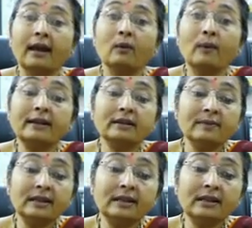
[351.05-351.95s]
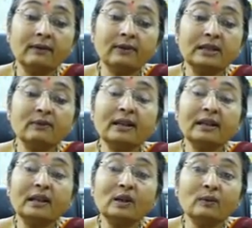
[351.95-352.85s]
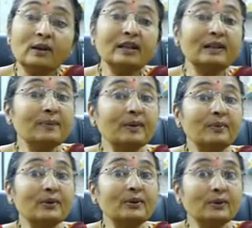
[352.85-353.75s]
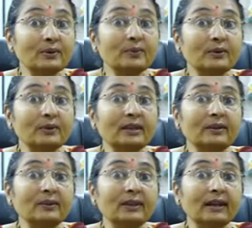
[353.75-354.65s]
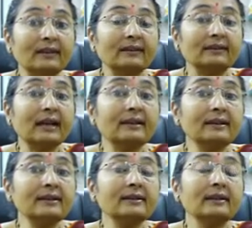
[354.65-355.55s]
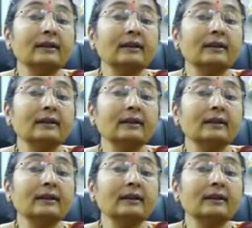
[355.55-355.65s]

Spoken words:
Vitamin D levels were inversely proportional to proteinuria. That is,